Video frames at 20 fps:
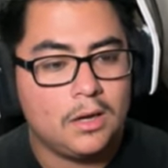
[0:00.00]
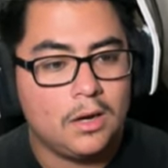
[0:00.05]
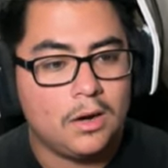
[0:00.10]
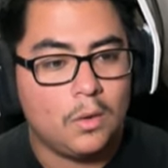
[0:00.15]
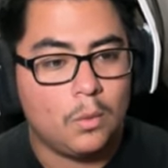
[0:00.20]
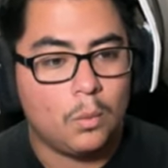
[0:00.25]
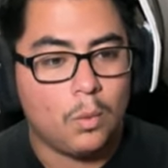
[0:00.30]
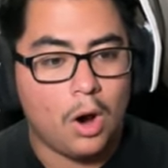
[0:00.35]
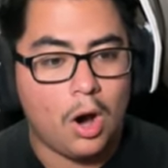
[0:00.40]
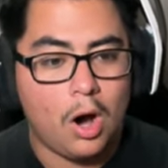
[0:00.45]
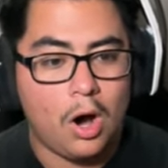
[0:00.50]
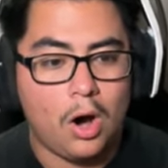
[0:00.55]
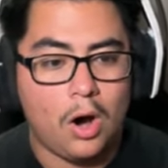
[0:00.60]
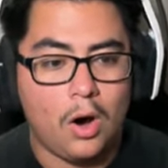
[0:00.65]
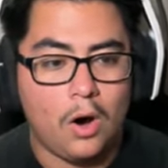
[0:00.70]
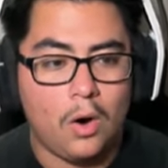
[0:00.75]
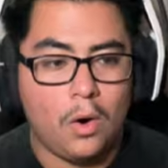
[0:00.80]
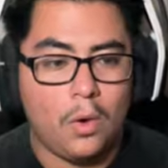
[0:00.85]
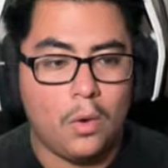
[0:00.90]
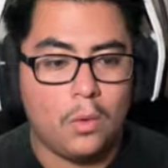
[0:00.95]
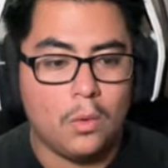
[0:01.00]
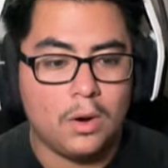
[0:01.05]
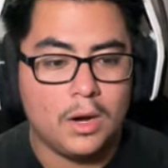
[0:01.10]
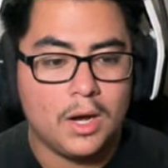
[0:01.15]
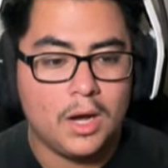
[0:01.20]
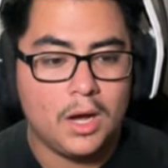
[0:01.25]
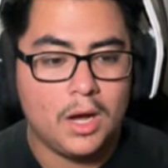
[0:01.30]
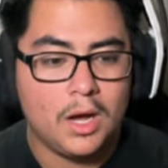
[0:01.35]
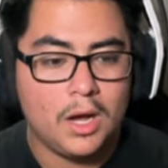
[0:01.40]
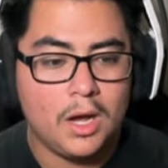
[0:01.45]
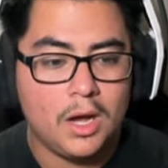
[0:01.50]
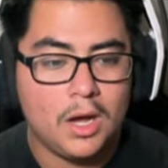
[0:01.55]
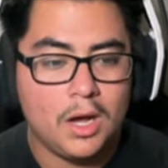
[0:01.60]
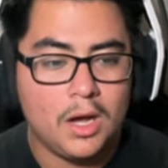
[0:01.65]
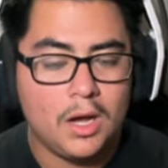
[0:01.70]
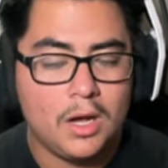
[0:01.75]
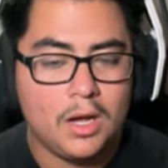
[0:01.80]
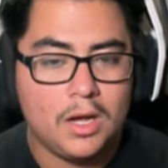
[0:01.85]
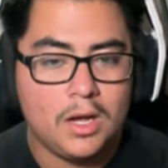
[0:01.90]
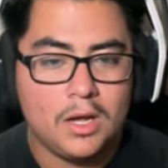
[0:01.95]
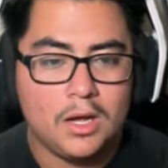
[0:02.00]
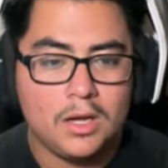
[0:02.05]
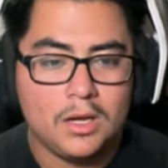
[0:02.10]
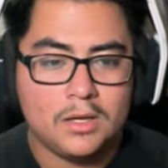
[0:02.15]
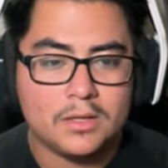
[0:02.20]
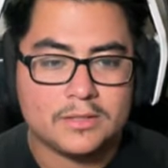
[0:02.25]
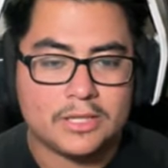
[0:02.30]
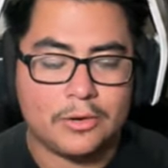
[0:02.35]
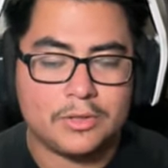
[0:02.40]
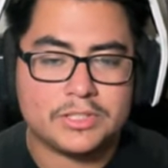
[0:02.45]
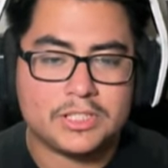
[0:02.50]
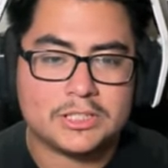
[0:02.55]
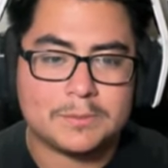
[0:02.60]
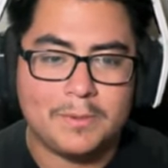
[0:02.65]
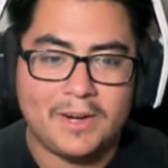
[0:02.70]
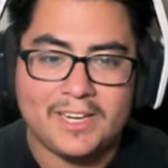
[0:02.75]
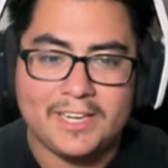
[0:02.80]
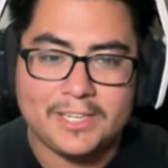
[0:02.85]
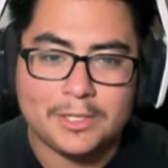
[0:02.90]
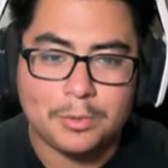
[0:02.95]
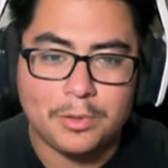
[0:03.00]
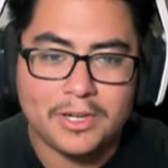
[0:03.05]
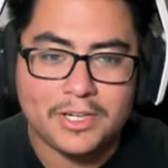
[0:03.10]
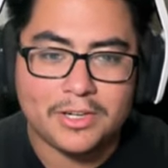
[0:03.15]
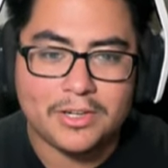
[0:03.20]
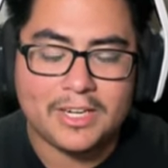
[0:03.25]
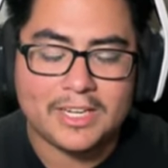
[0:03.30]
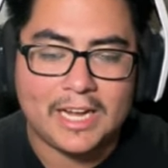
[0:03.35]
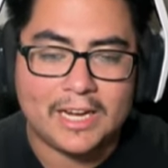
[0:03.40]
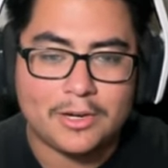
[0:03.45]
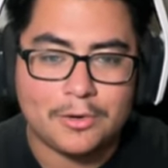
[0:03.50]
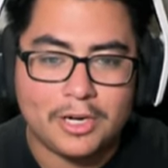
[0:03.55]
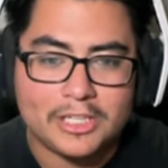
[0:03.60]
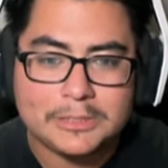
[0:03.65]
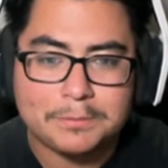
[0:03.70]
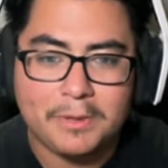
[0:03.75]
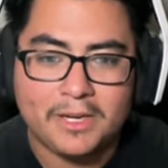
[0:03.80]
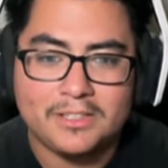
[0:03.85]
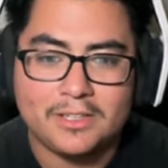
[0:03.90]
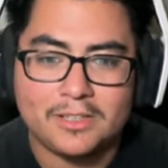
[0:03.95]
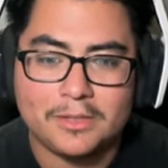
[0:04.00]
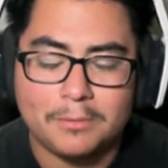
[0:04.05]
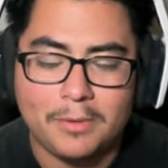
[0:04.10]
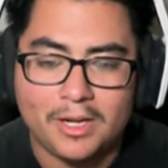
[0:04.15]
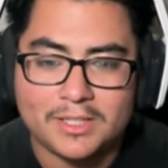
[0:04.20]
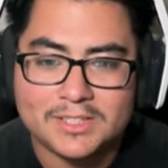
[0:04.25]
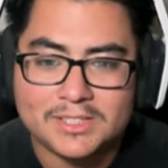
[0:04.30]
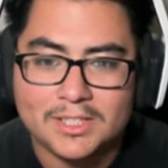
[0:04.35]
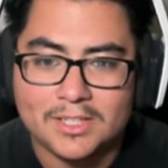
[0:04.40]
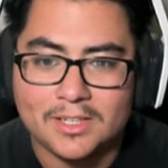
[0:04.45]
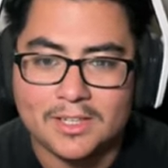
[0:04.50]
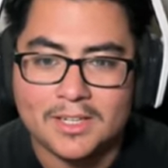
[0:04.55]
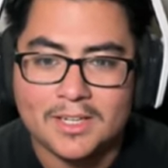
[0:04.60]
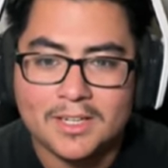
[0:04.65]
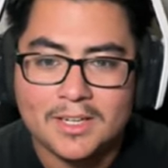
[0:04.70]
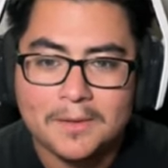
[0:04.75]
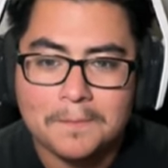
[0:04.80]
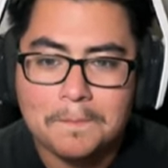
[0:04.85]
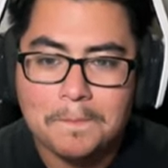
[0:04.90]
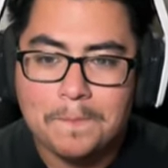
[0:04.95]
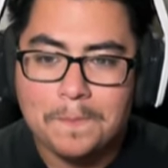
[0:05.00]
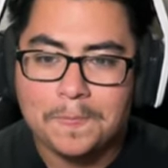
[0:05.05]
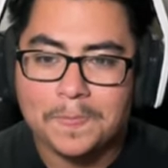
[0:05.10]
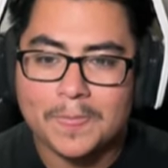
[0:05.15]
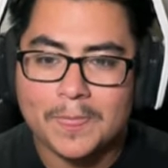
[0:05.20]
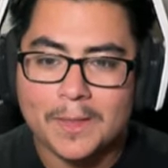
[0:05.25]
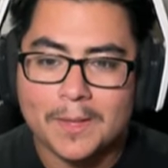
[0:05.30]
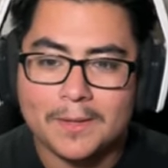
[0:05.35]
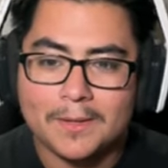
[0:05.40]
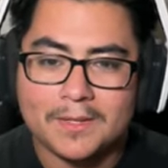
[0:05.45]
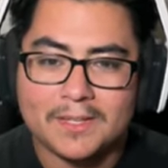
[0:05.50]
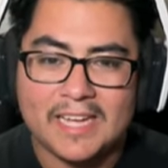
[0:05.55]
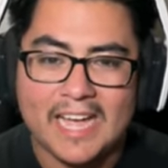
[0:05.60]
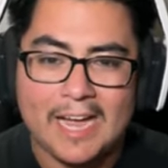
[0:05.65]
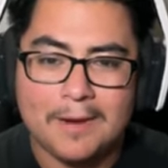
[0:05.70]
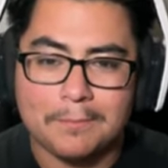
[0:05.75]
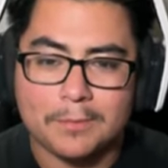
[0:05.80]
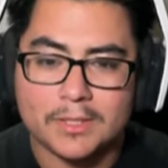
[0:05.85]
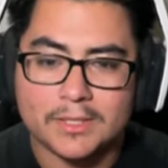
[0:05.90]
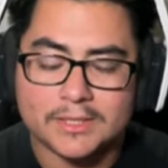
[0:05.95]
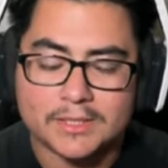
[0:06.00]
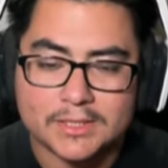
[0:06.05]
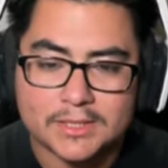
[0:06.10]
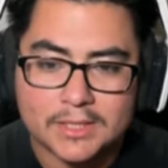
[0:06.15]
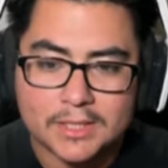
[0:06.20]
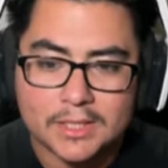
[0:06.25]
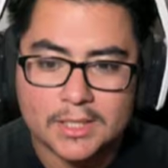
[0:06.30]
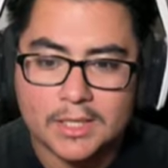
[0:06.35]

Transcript: Whoa! That was a smiling critter, and it got crushed by another monster. Cameras.